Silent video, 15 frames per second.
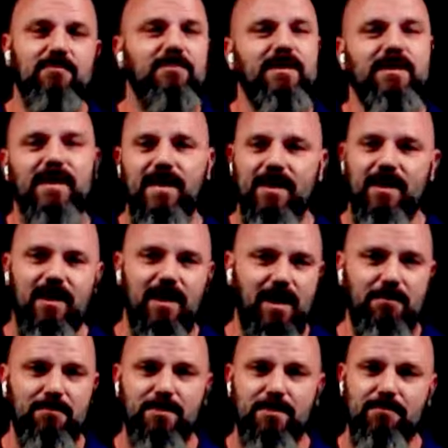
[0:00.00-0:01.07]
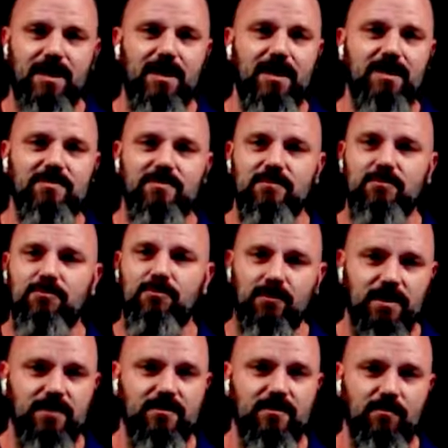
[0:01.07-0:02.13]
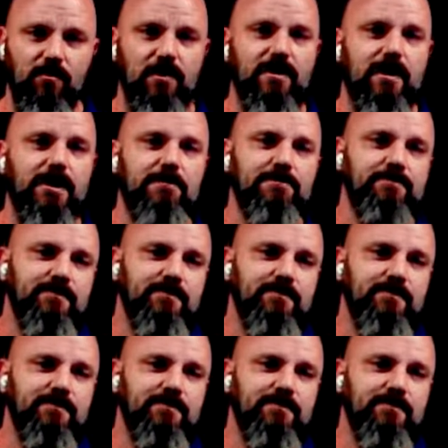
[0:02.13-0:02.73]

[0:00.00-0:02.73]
but they can't copy and paste and print and whatnot.